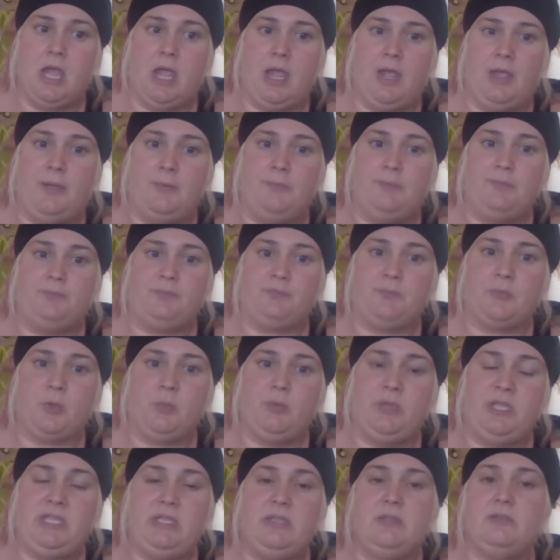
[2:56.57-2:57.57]
Um,
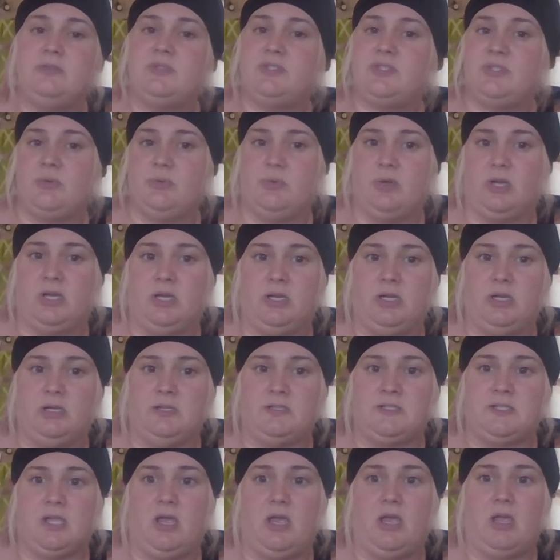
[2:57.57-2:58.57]
we use the
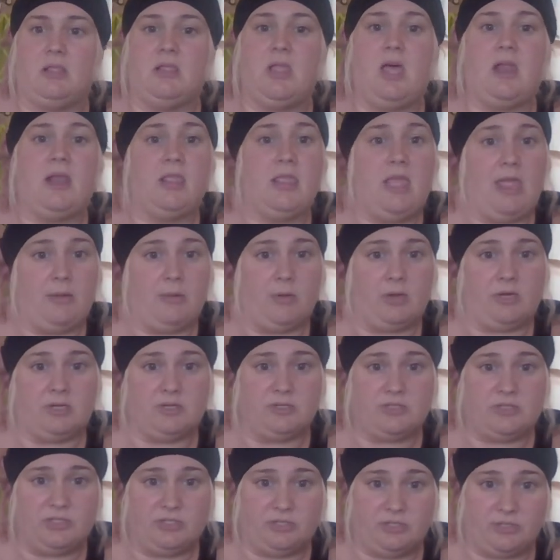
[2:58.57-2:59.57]
word, uh, a lot of
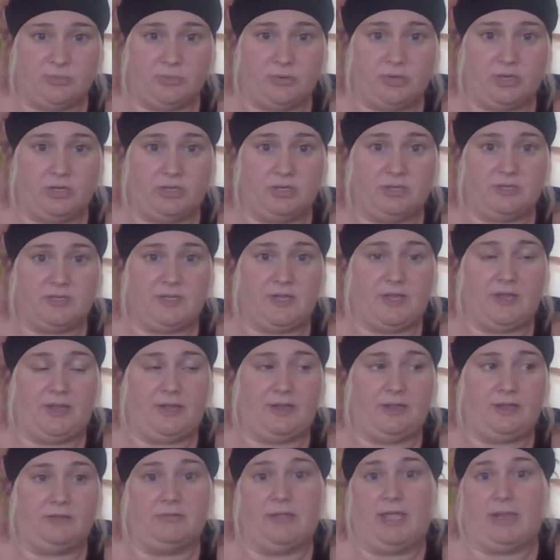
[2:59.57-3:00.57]
lightworkers use the word
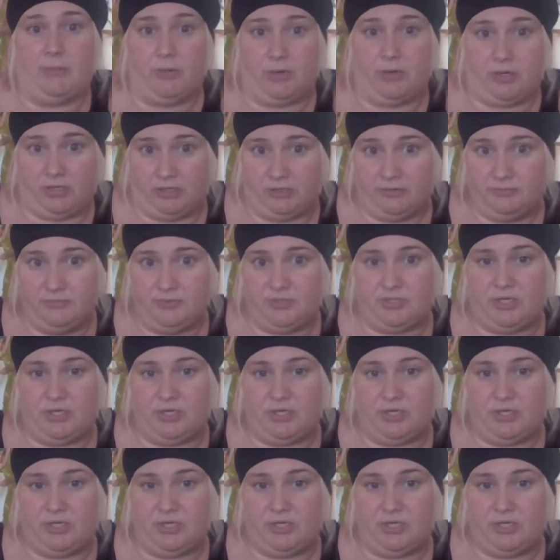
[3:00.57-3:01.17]
uh, lightworker to